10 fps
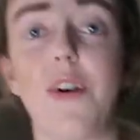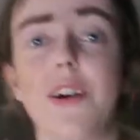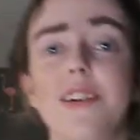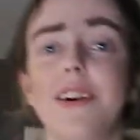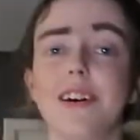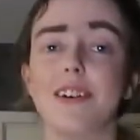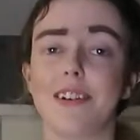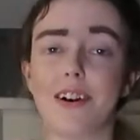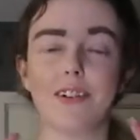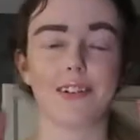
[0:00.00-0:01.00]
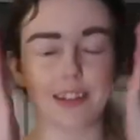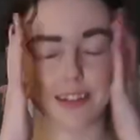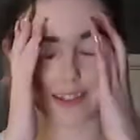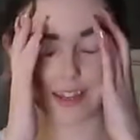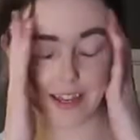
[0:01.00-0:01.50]
on, and
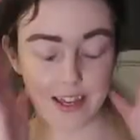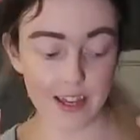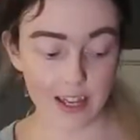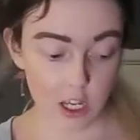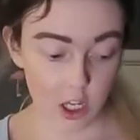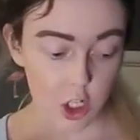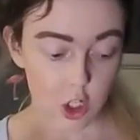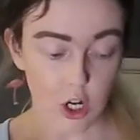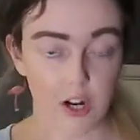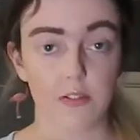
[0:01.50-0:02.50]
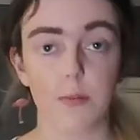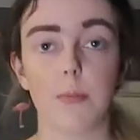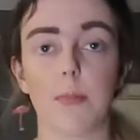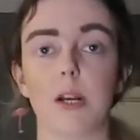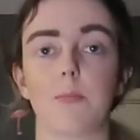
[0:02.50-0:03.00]
honestly, it's driving me
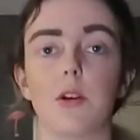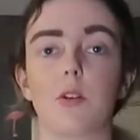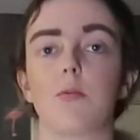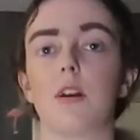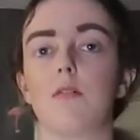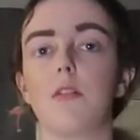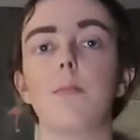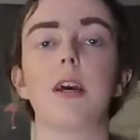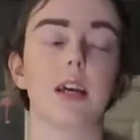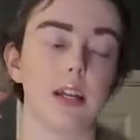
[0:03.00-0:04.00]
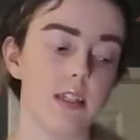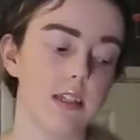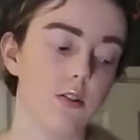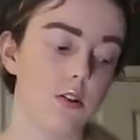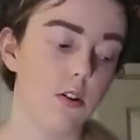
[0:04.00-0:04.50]
mad because whenever I pick
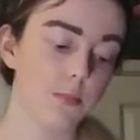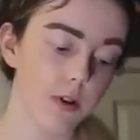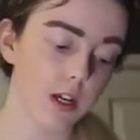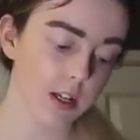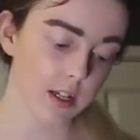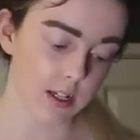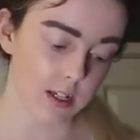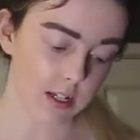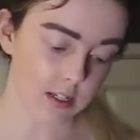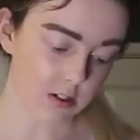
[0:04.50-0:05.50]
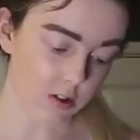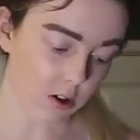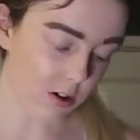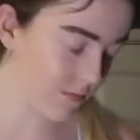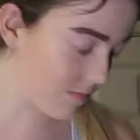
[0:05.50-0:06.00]
anything up, it's
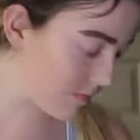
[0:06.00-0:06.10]
not,